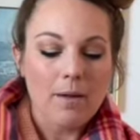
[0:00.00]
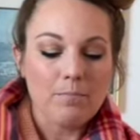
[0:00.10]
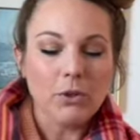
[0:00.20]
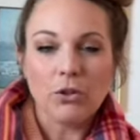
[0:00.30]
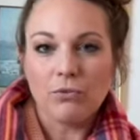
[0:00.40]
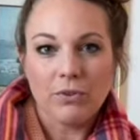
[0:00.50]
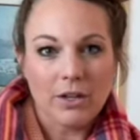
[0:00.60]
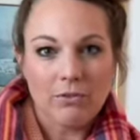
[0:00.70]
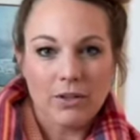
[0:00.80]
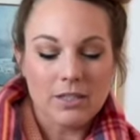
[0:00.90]
But they're
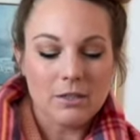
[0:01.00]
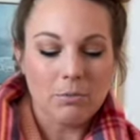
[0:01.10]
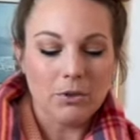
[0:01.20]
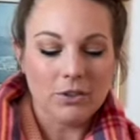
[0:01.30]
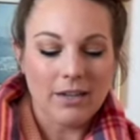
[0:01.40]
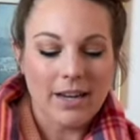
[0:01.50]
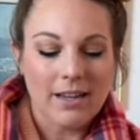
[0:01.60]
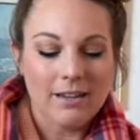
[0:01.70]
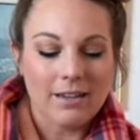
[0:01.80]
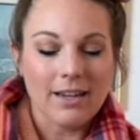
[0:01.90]
very similar.
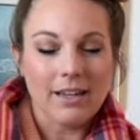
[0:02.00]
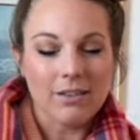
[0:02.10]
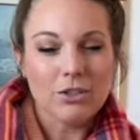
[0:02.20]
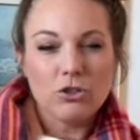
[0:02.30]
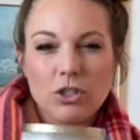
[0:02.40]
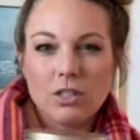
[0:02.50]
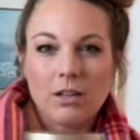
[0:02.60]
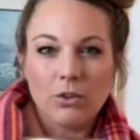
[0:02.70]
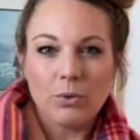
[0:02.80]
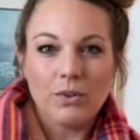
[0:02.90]
And again, this is just
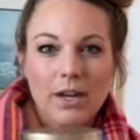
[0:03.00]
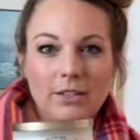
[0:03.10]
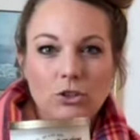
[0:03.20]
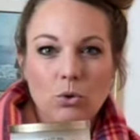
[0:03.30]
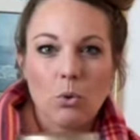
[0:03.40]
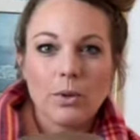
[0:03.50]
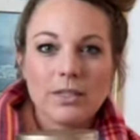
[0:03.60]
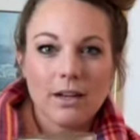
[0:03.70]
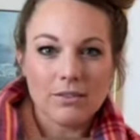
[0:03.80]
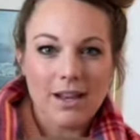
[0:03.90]
another one that I just always
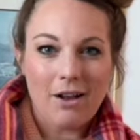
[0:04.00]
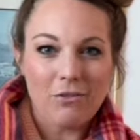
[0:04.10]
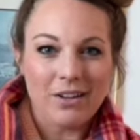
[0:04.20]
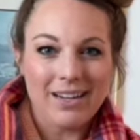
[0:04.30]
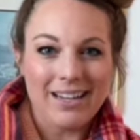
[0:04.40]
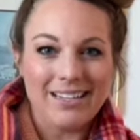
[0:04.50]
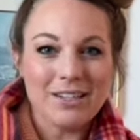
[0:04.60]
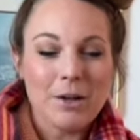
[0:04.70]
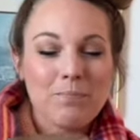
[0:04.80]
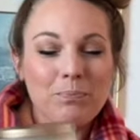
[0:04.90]
have to have on hand
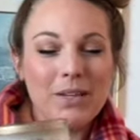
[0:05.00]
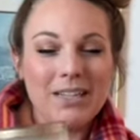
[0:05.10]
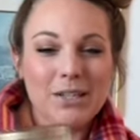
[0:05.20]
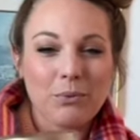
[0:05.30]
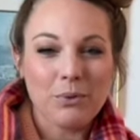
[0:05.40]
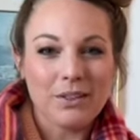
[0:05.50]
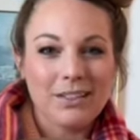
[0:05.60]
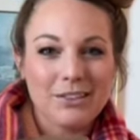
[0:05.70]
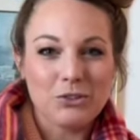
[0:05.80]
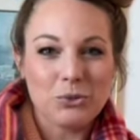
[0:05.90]
because I really
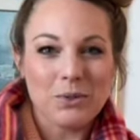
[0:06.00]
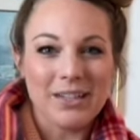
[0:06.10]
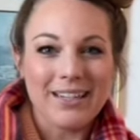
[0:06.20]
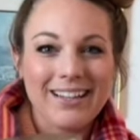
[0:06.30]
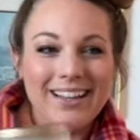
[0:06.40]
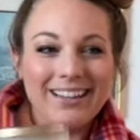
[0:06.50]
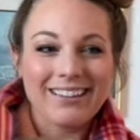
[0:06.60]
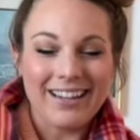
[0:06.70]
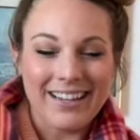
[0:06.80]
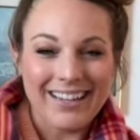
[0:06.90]
enjoy
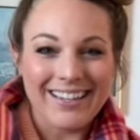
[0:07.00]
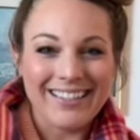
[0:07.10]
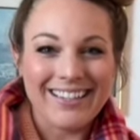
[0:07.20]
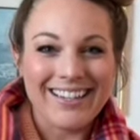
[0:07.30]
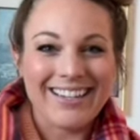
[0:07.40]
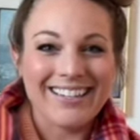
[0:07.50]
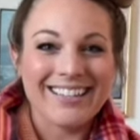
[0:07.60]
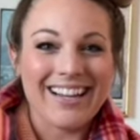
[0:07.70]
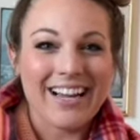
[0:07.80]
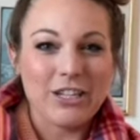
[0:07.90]
lighting it,
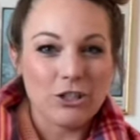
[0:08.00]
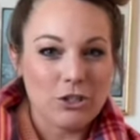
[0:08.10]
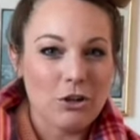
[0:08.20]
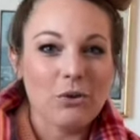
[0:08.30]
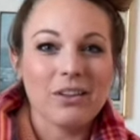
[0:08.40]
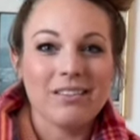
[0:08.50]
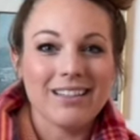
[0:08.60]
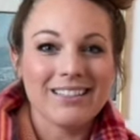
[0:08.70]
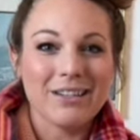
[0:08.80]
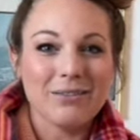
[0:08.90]
and I just know that
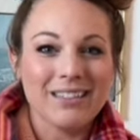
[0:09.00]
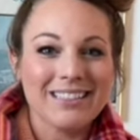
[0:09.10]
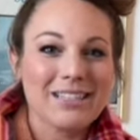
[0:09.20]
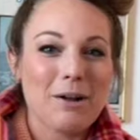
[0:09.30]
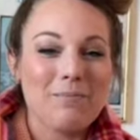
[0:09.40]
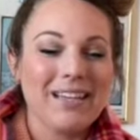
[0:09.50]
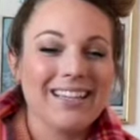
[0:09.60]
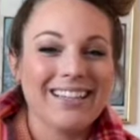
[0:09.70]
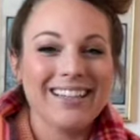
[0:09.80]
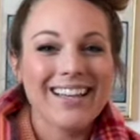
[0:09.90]
Thanksgiving is
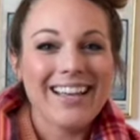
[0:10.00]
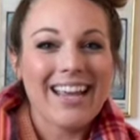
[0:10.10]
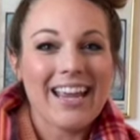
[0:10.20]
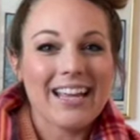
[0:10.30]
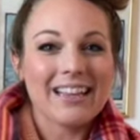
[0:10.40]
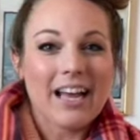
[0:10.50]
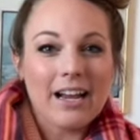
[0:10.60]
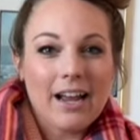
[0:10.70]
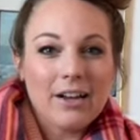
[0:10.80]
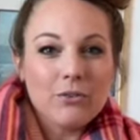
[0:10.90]
coming, and that
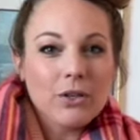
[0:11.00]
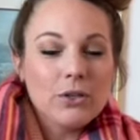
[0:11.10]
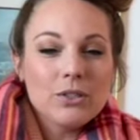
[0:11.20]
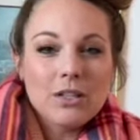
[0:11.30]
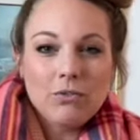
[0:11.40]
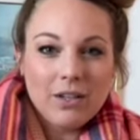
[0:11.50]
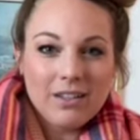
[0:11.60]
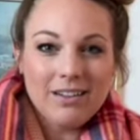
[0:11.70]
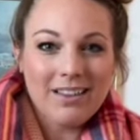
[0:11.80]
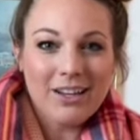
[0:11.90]
kind of cozy
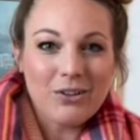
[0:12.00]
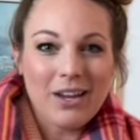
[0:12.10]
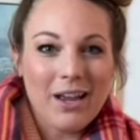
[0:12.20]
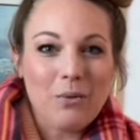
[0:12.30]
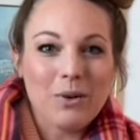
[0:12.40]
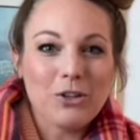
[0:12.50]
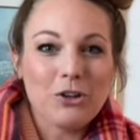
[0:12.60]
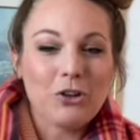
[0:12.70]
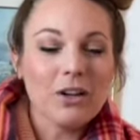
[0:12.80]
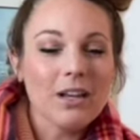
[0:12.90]
feeling that you get when you're
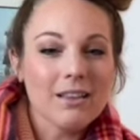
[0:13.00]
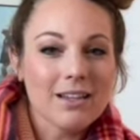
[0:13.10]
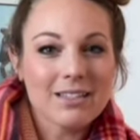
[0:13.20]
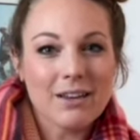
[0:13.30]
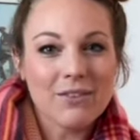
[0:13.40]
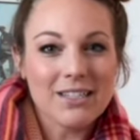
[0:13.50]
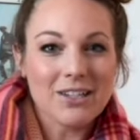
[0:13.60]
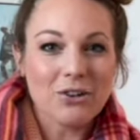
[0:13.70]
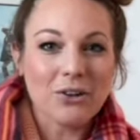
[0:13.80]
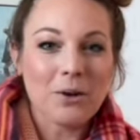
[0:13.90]
cooking Thanksgiving
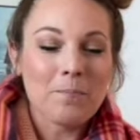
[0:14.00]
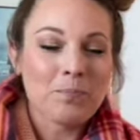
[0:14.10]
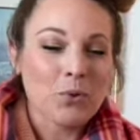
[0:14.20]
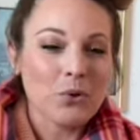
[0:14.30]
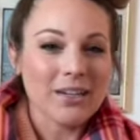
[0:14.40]
dinner or